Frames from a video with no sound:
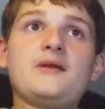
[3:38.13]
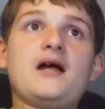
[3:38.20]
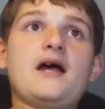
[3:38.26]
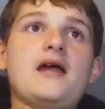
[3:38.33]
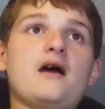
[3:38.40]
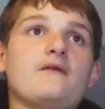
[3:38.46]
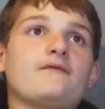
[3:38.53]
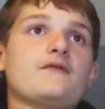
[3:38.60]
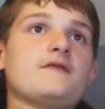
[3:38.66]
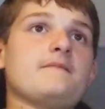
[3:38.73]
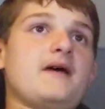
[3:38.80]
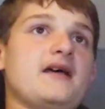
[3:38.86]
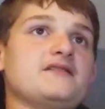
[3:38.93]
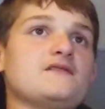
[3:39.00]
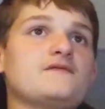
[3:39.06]
an eye out for the
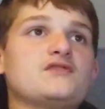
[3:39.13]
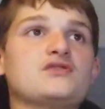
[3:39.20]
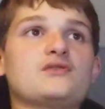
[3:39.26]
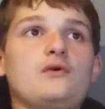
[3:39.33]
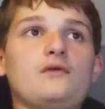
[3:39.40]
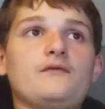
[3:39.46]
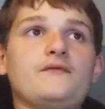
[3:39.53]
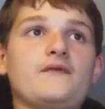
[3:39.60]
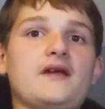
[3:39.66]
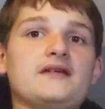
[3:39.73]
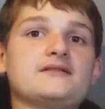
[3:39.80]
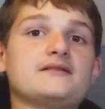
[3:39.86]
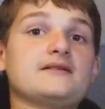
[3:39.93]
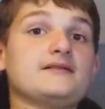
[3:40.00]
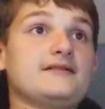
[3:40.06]
massive
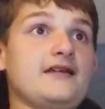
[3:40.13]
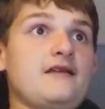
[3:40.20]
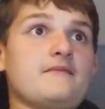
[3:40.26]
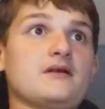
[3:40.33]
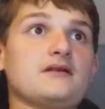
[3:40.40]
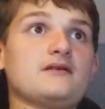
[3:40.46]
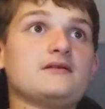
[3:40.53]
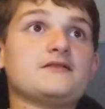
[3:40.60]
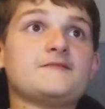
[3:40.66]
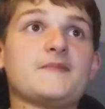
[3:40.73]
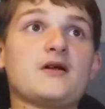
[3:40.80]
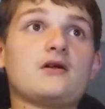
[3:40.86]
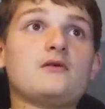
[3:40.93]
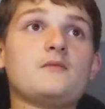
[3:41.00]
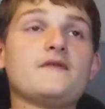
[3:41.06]
skull-faced demon
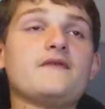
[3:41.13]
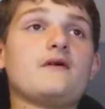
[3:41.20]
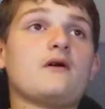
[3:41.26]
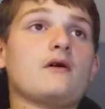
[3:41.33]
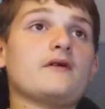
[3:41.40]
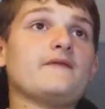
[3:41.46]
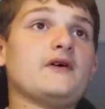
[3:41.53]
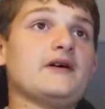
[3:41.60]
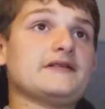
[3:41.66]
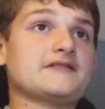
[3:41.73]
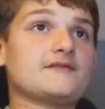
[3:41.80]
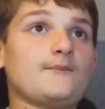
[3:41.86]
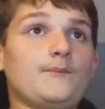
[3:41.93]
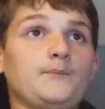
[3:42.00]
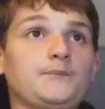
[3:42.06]
spirit with a heart of ice.